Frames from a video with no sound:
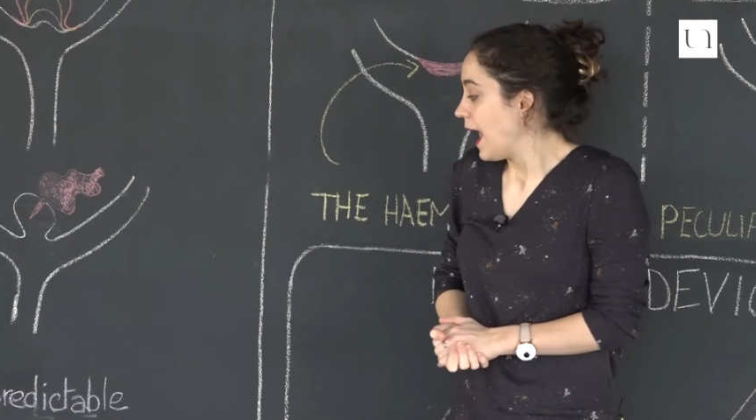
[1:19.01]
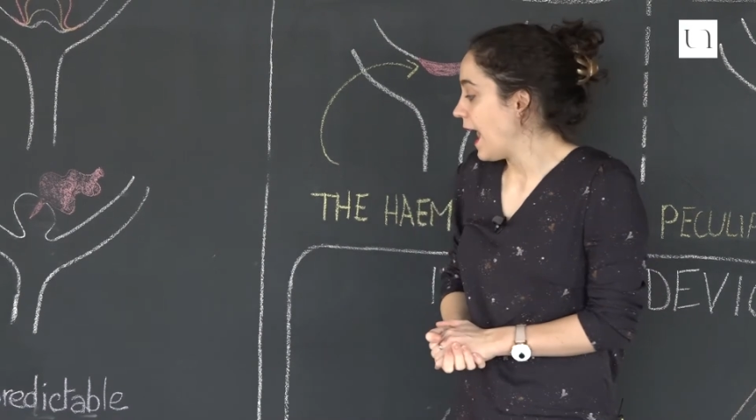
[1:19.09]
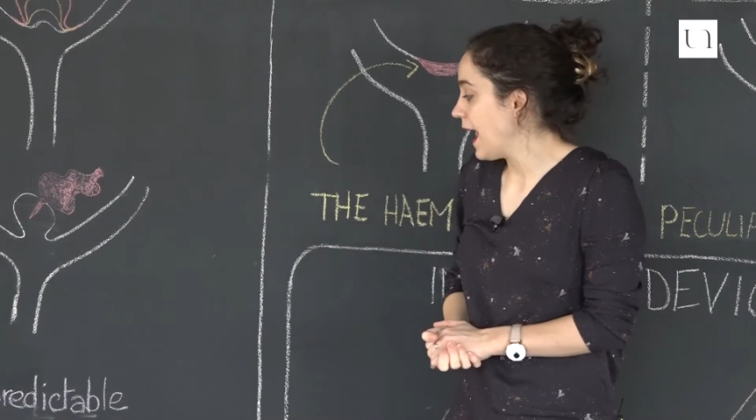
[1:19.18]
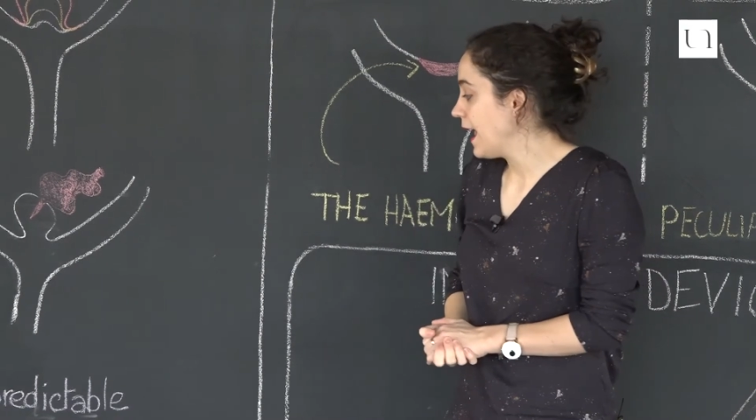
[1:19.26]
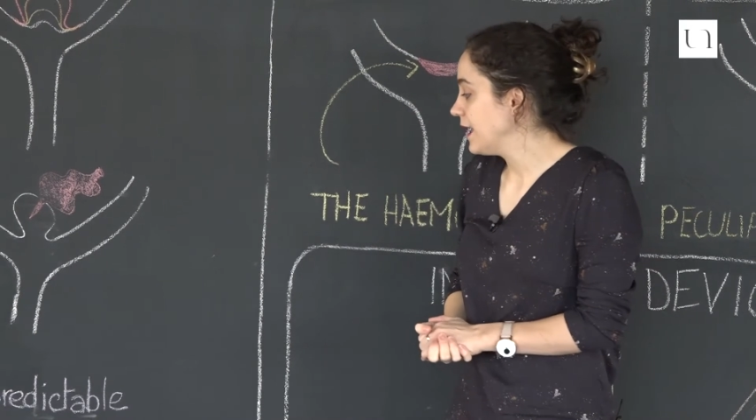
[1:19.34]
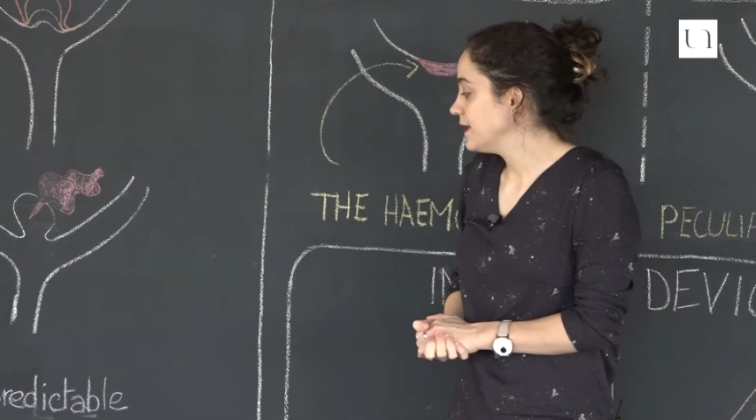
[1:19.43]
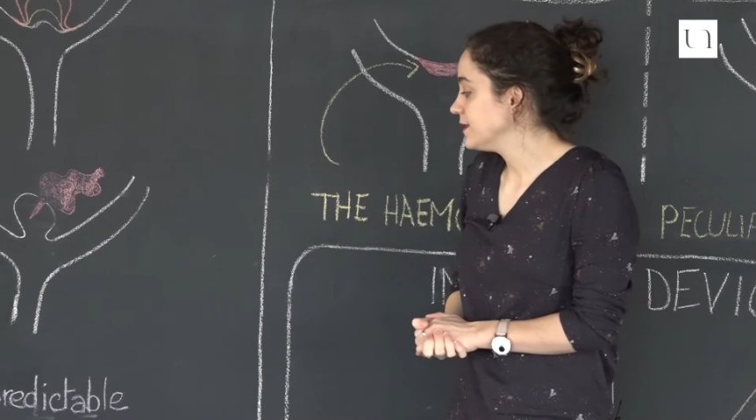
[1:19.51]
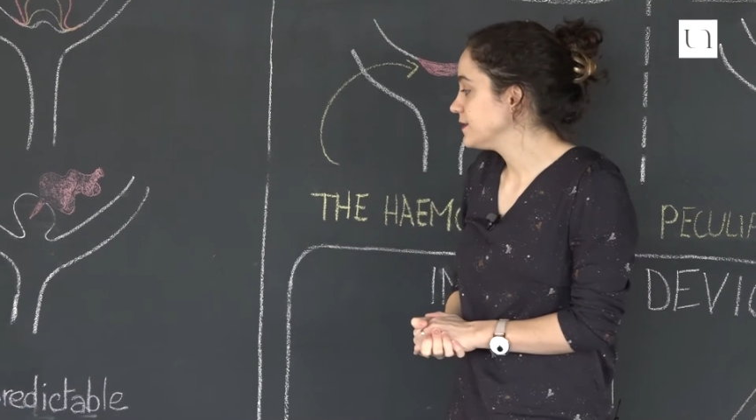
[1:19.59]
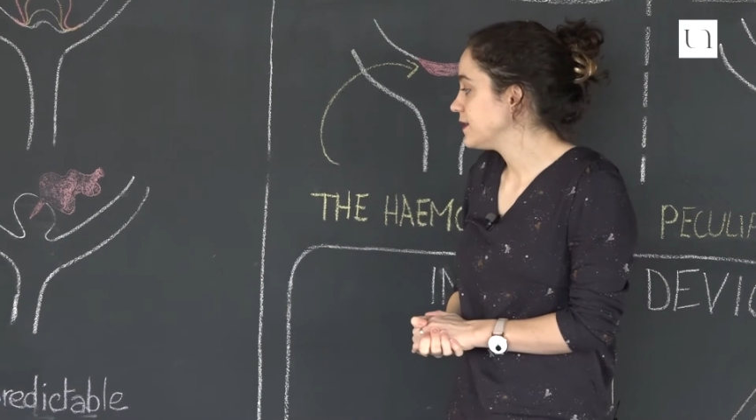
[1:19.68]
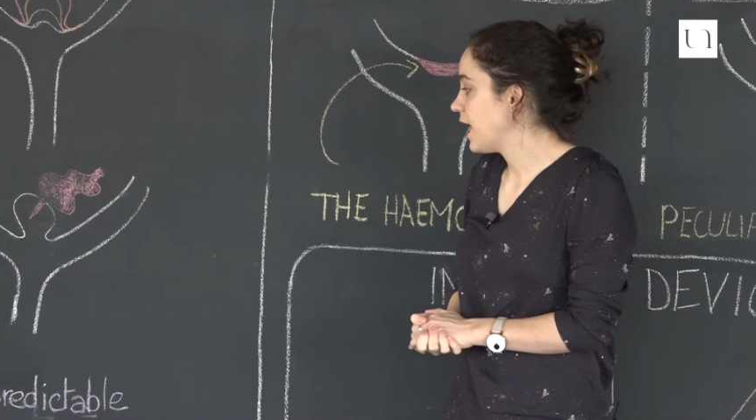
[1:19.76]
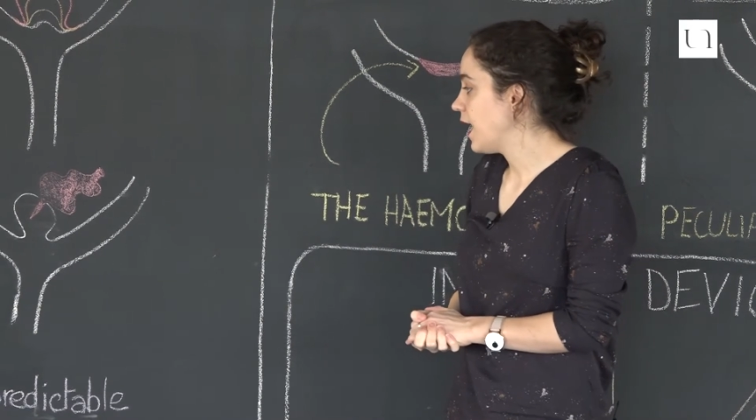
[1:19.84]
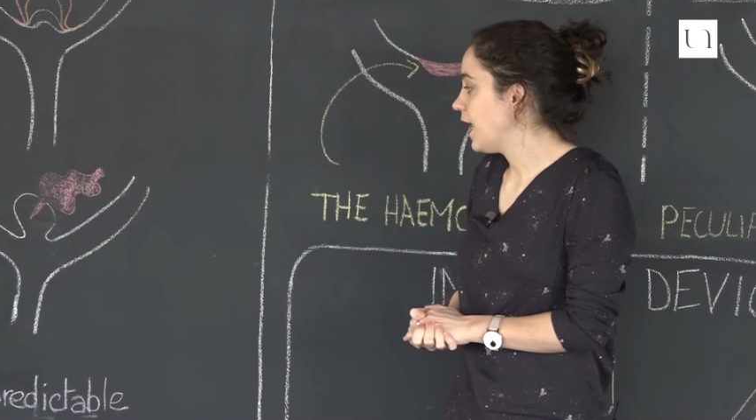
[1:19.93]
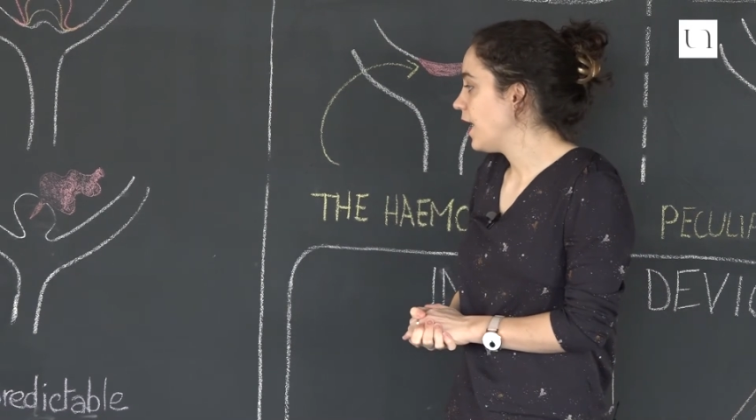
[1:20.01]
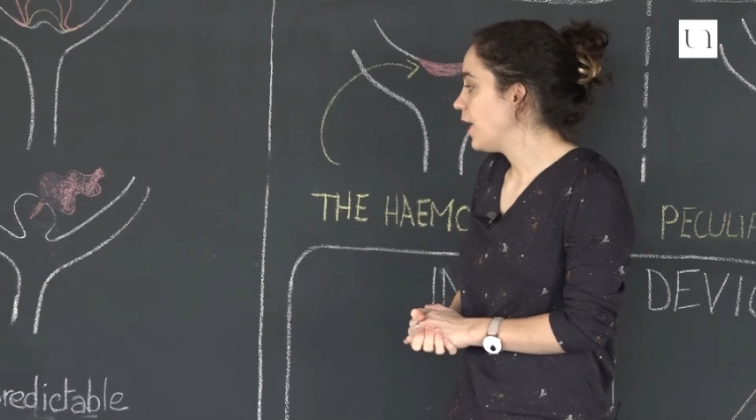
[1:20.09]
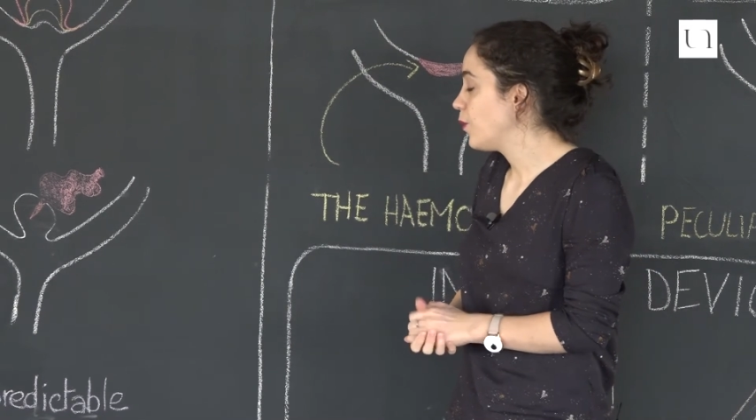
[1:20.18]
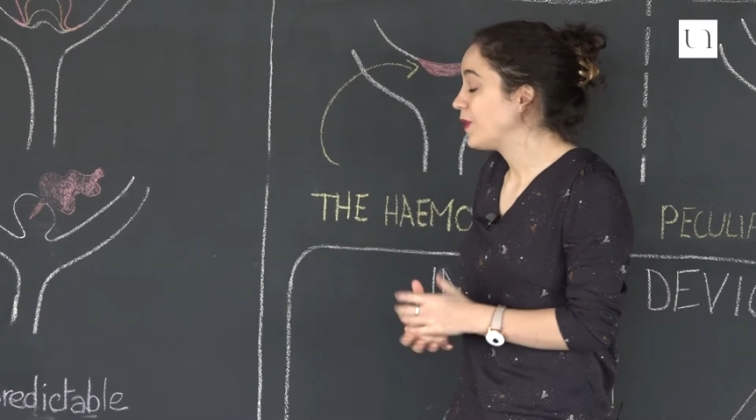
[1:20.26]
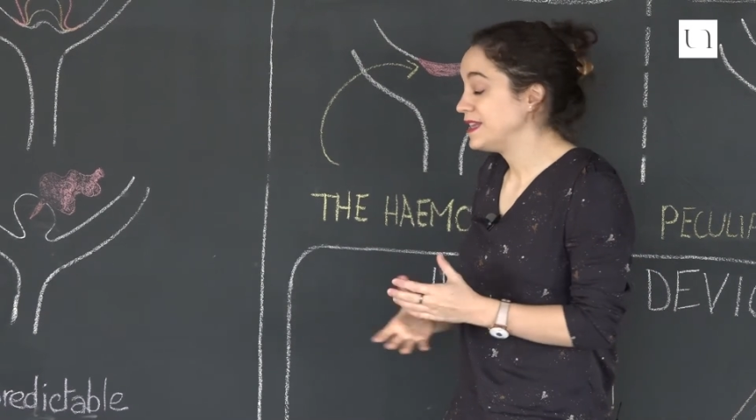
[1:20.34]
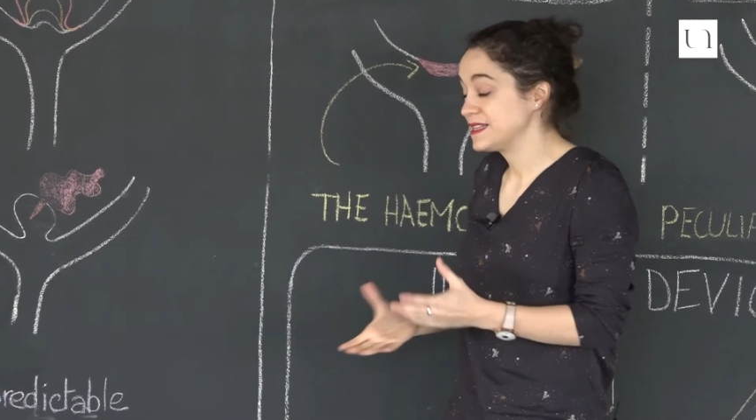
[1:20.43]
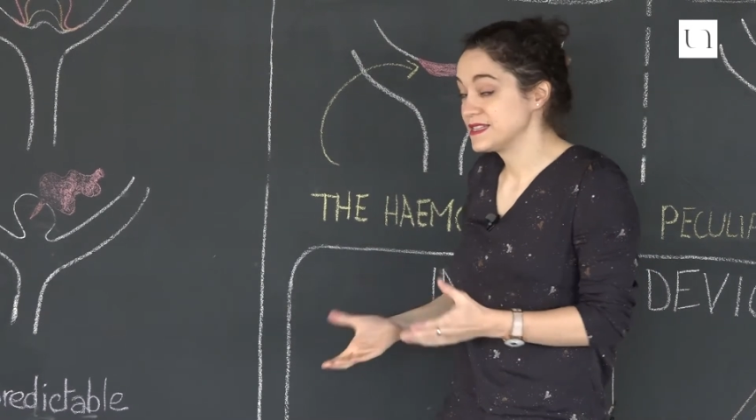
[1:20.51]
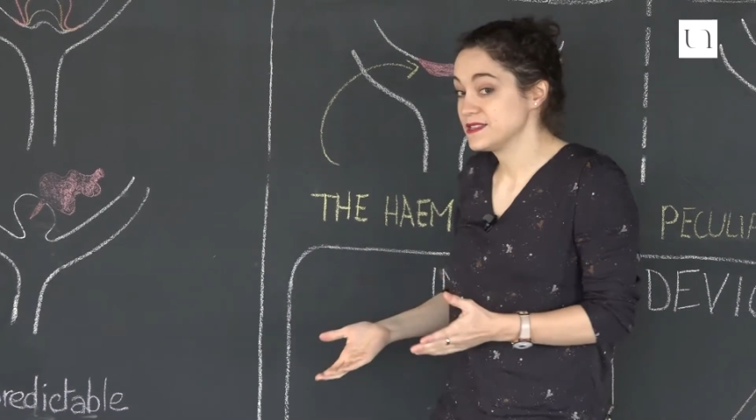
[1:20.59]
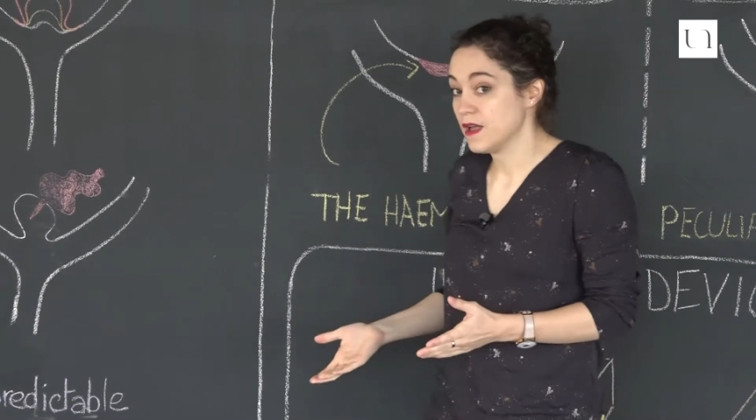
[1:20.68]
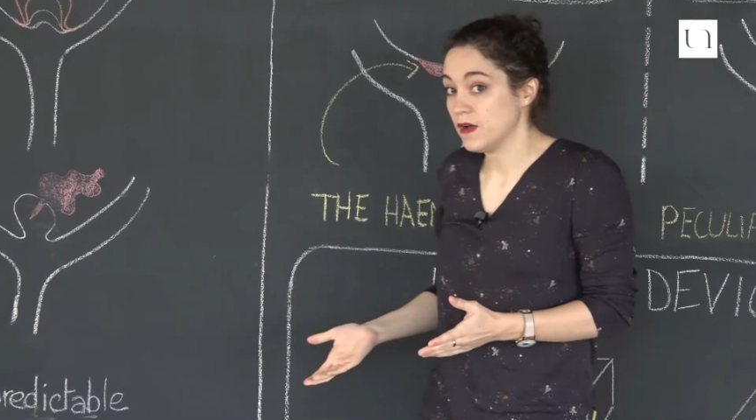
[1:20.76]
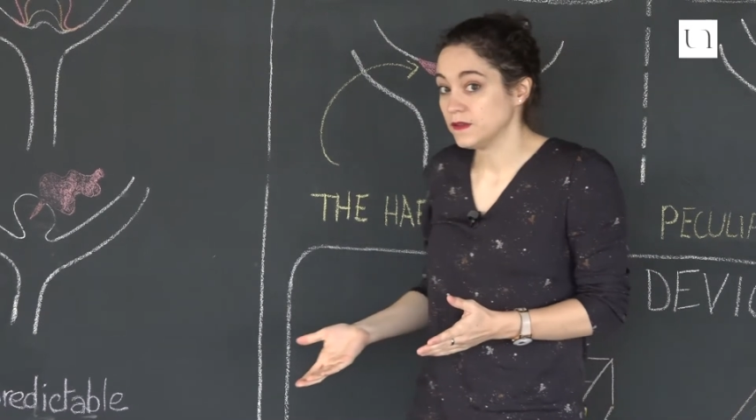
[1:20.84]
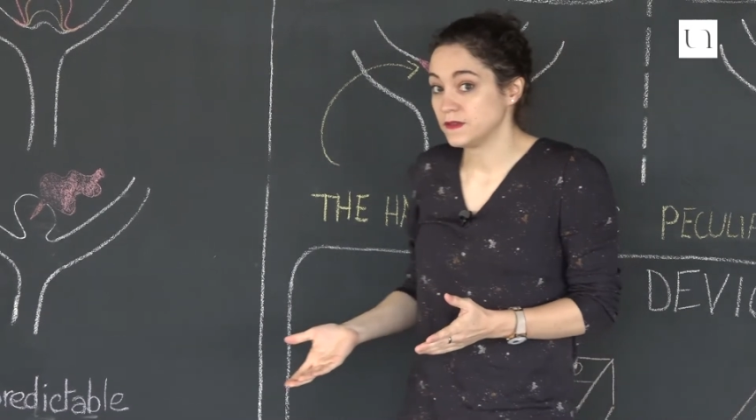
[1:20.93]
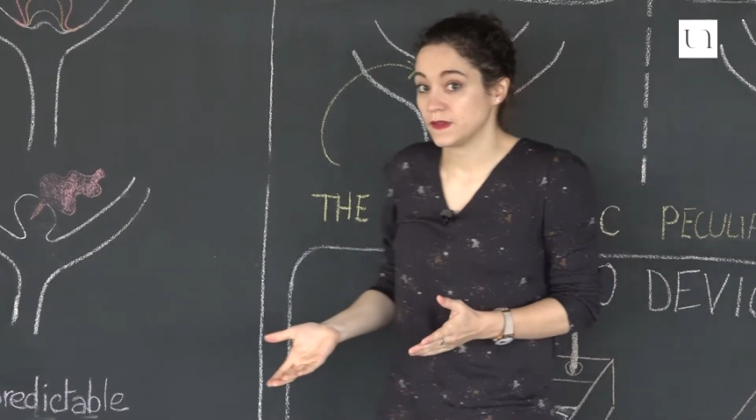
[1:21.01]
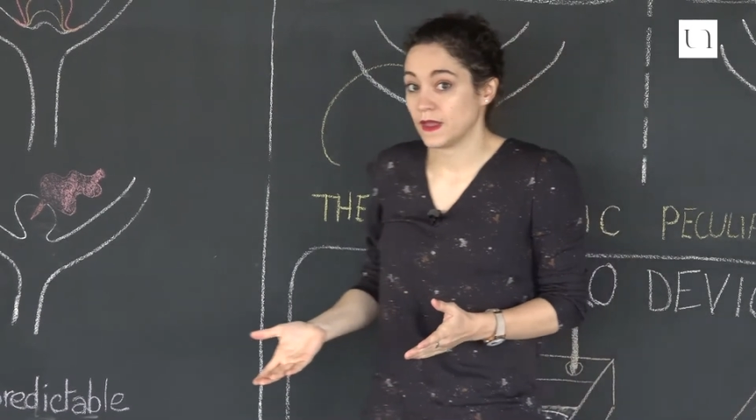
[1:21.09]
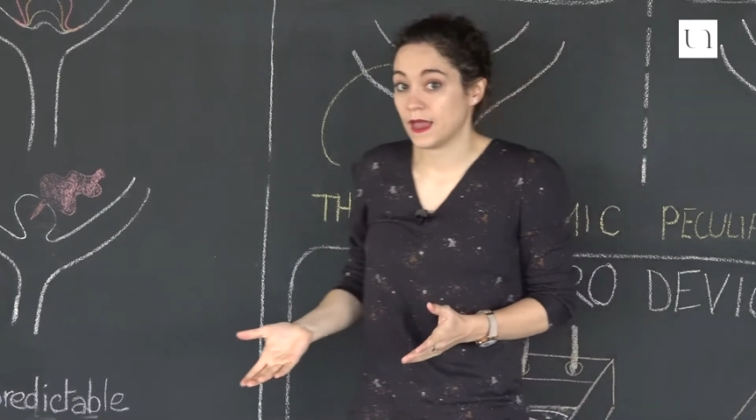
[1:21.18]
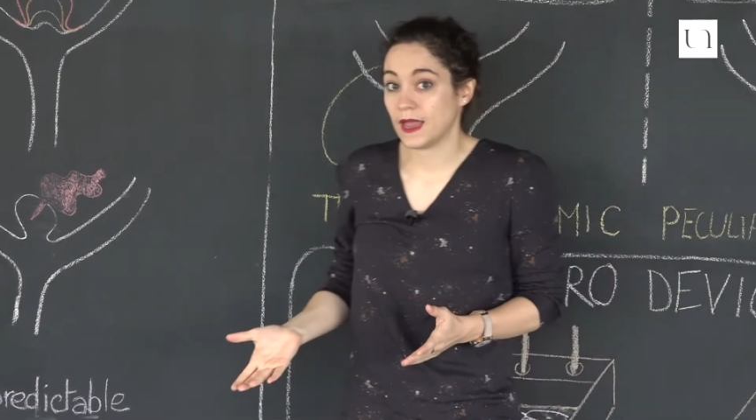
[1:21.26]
And when it's not,